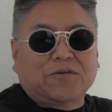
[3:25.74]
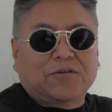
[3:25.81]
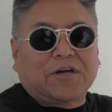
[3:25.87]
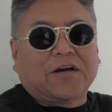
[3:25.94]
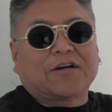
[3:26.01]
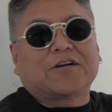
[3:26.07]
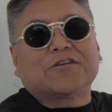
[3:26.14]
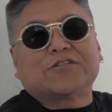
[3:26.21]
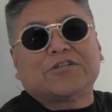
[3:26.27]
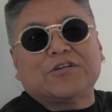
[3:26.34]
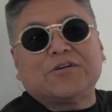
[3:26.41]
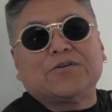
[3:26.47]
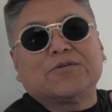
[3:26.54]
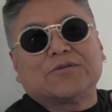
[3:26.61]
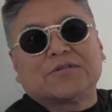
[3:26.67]
Code Talkers
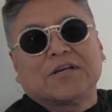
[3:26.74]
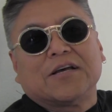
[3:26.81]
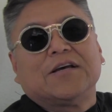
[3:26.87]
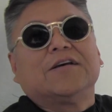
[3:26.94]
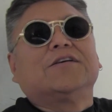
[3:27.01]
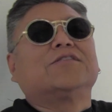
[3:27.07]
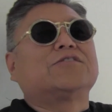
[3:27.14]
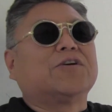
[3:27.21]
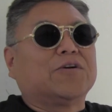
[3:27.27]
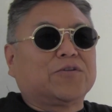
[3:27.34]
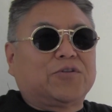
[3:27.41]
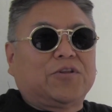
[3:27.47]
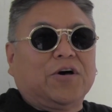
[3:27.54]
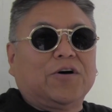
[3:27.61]
used. So